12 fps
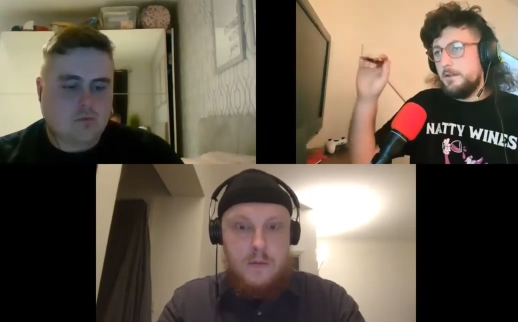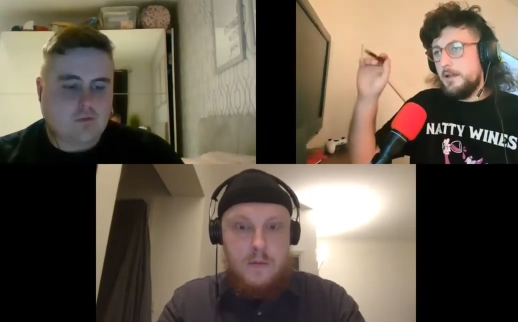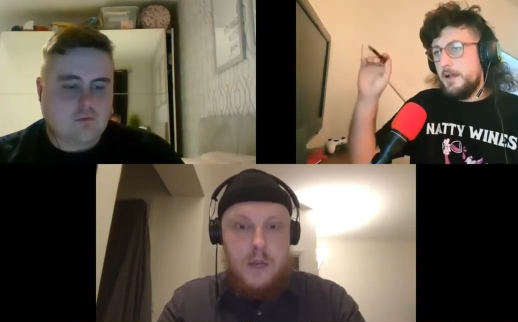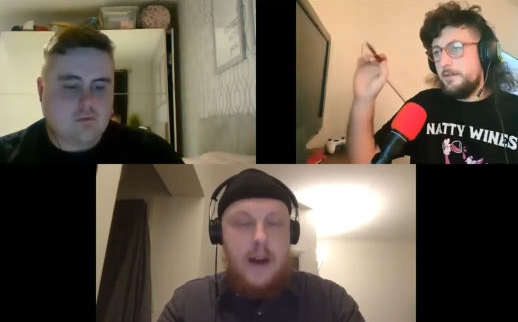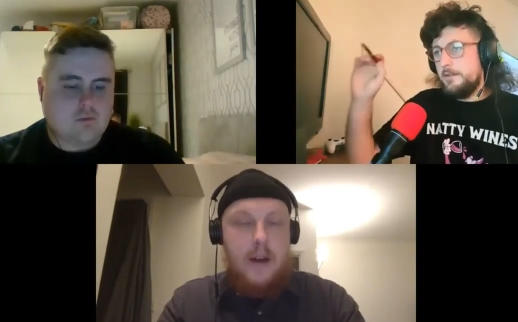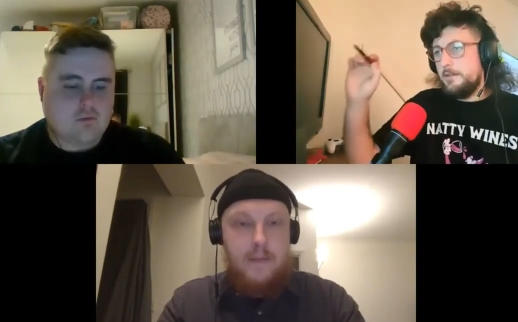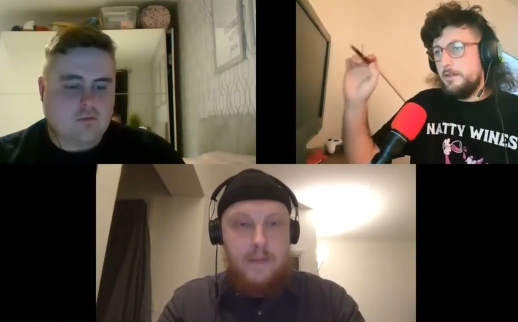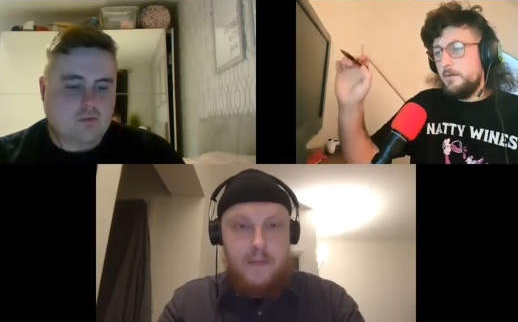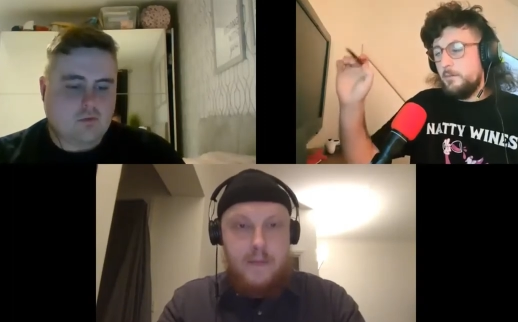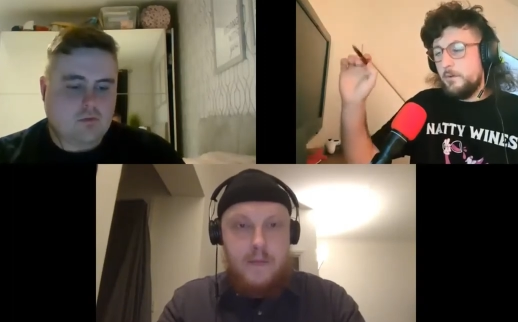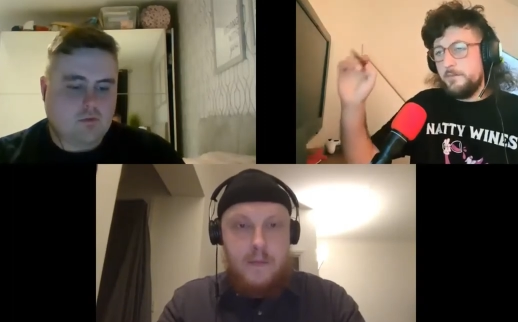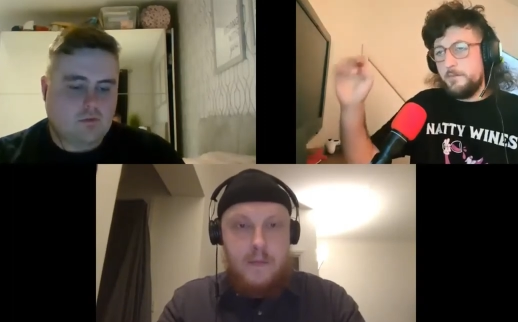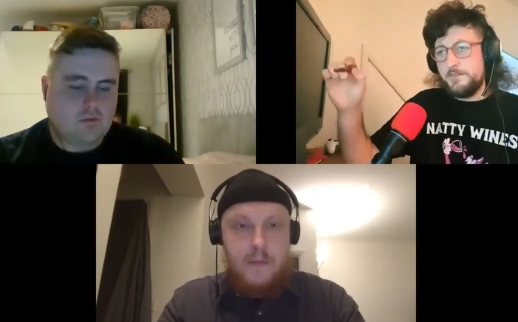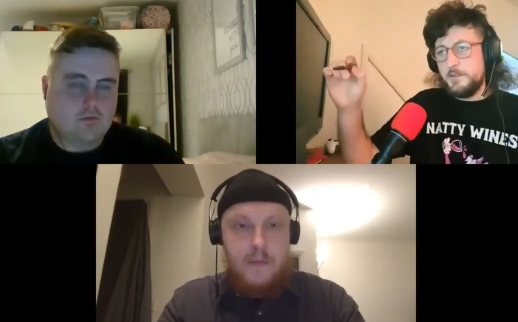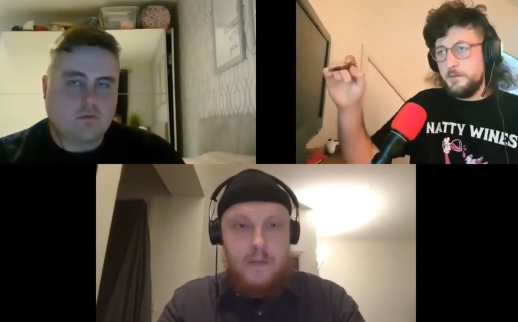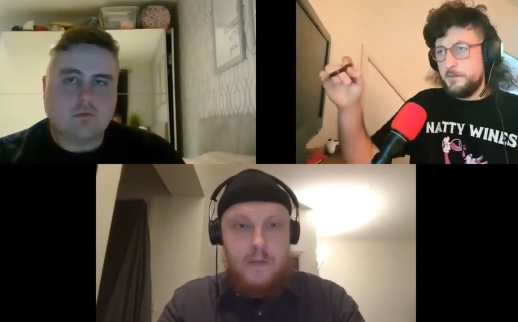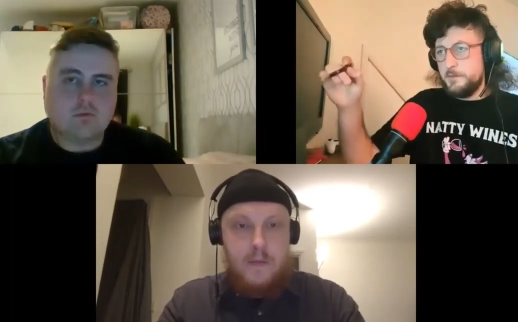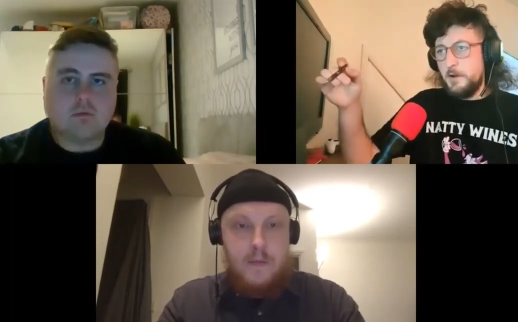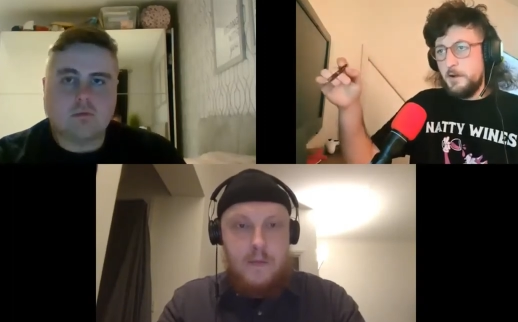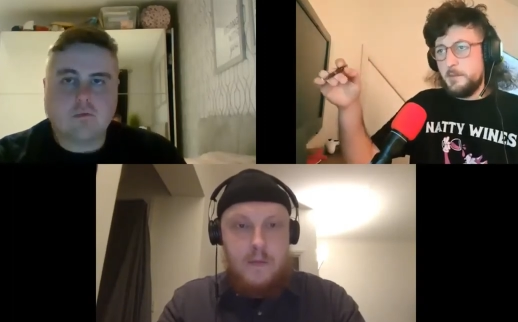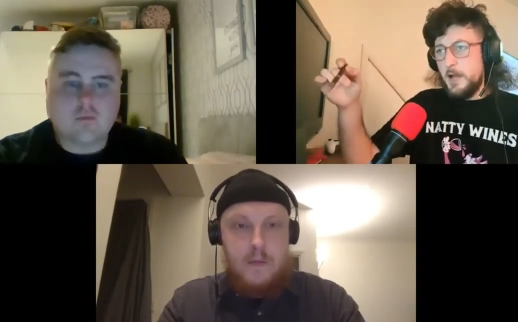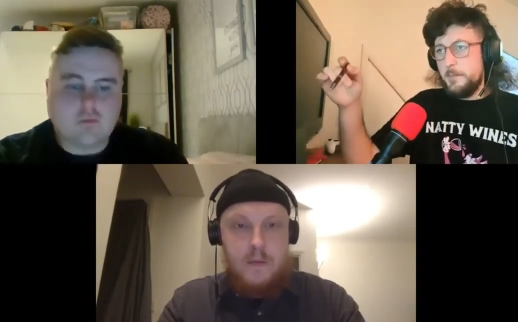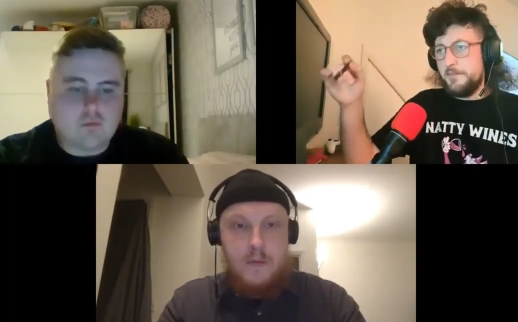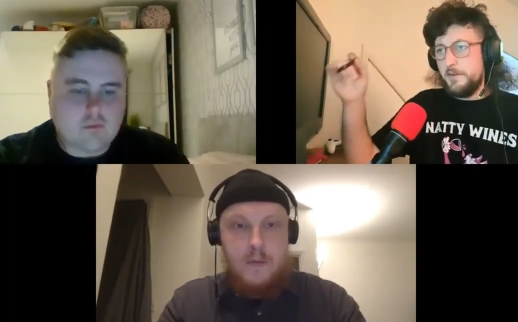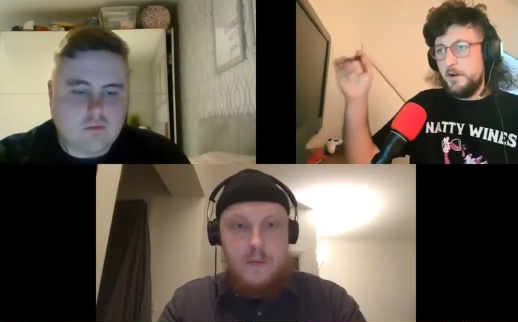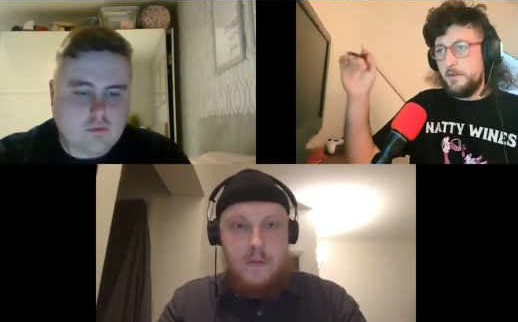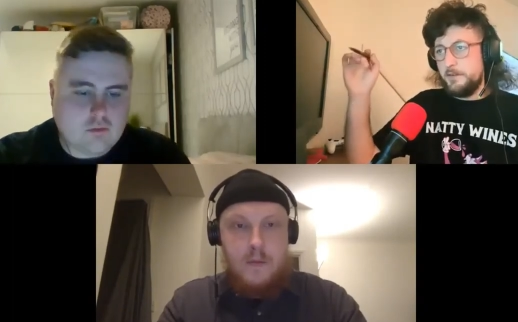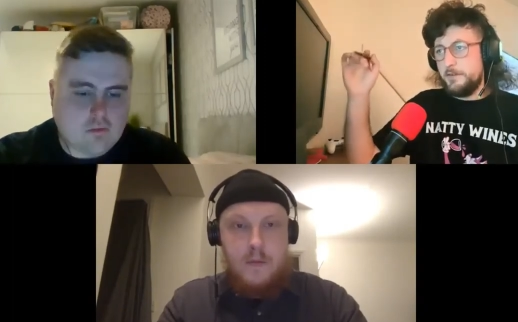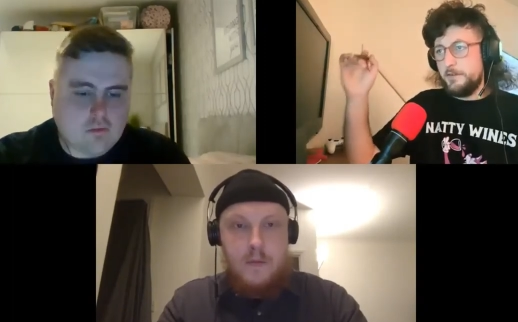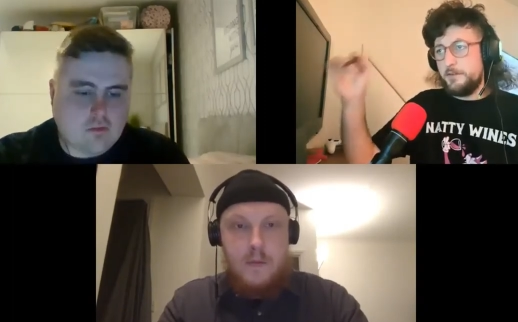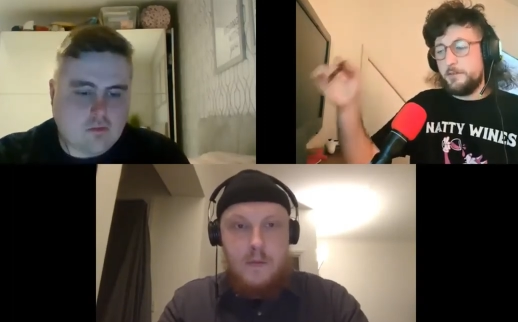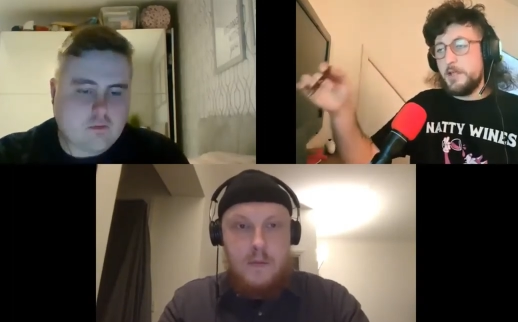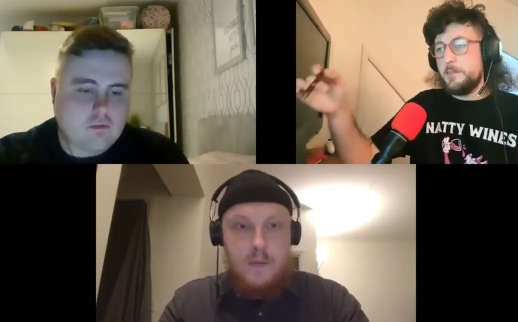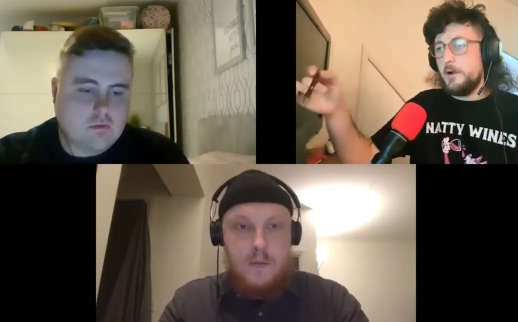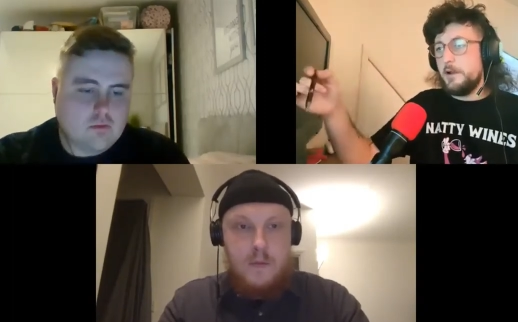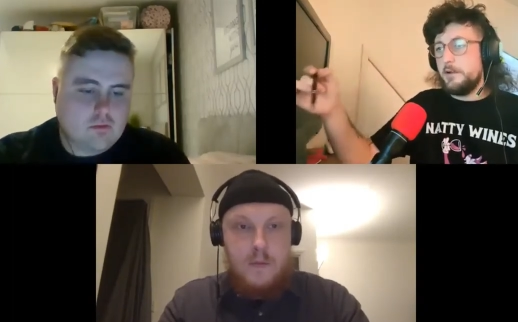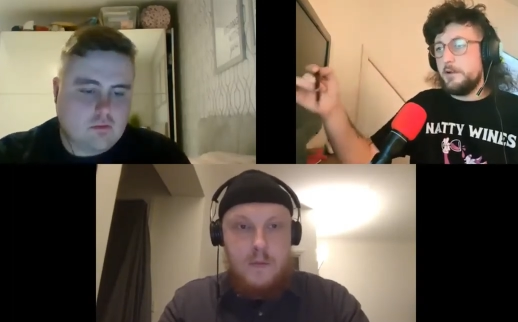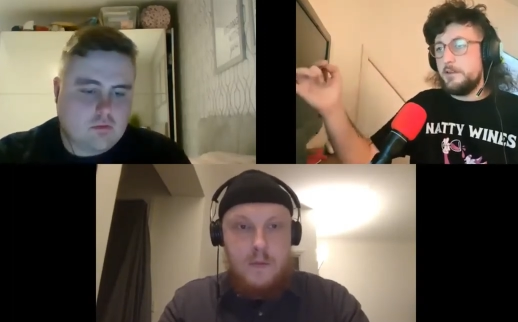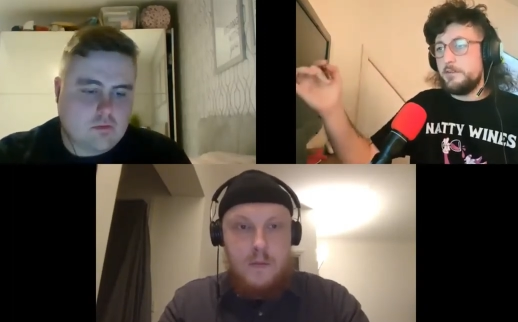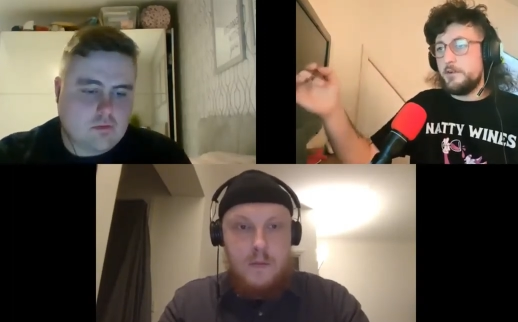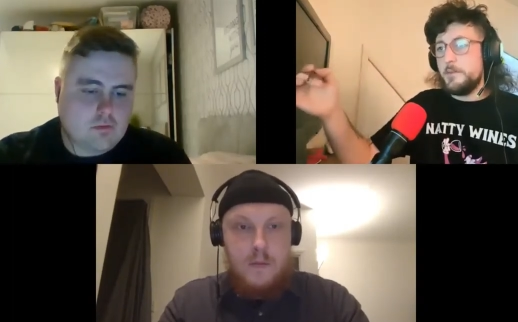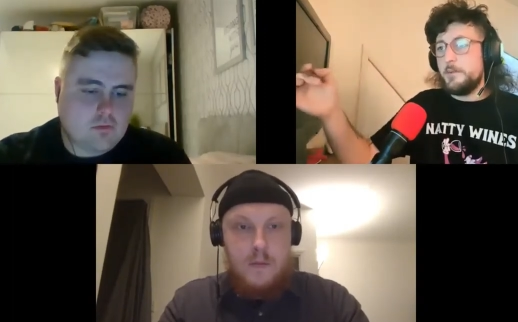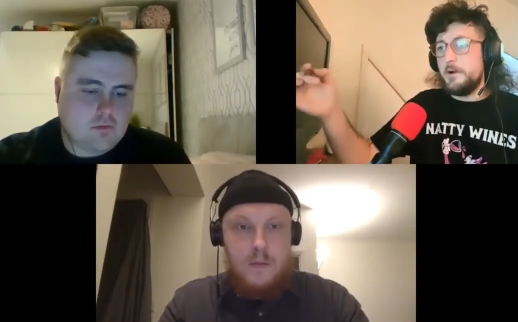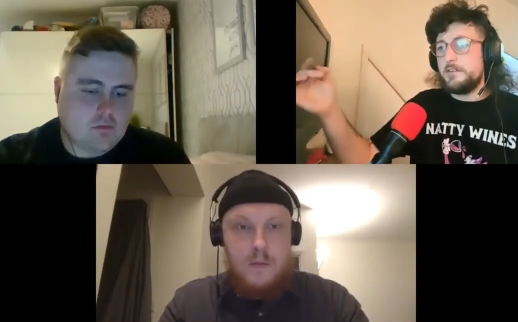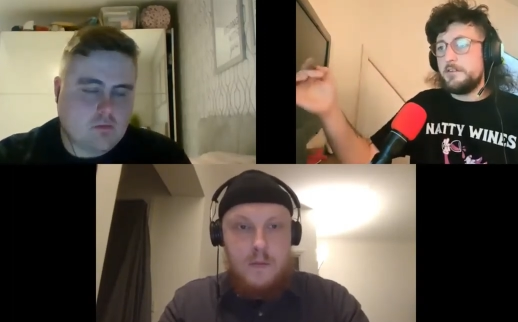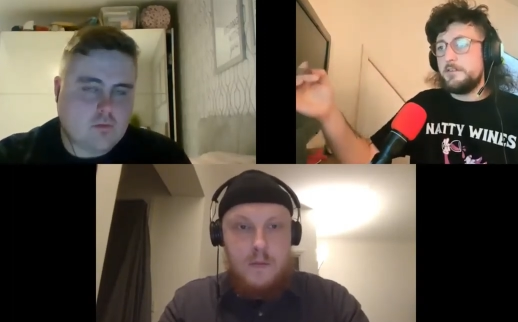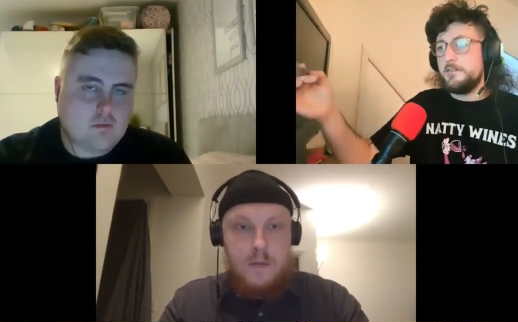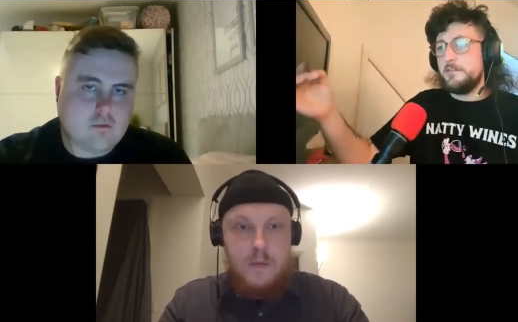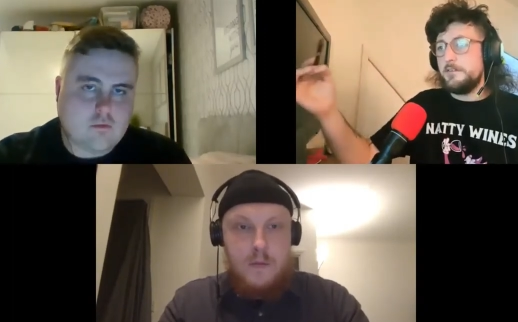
Speaker 1: Yeah. We, we spoke about it before. The, the three point, the three points